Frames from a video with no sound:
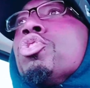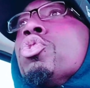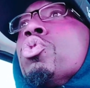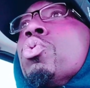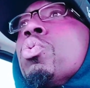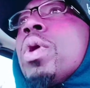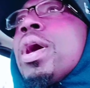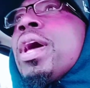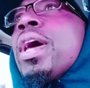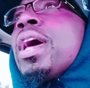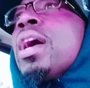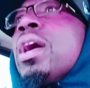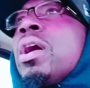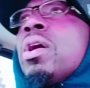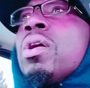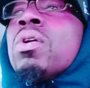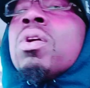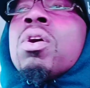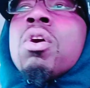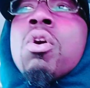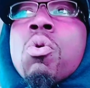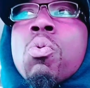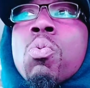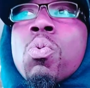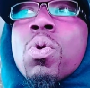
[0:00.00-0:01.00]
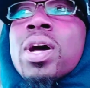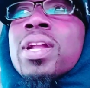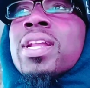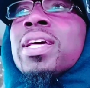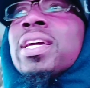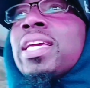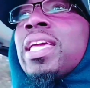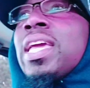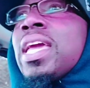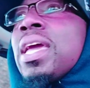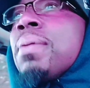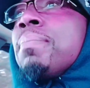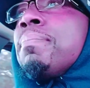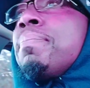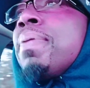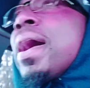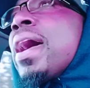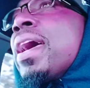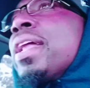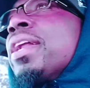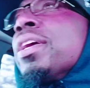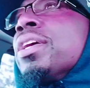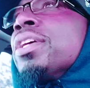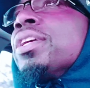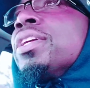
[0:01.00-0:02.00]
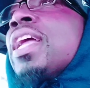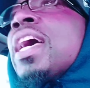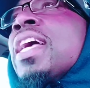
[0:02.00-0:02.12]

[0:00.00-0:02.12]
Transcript: do well, want to get better.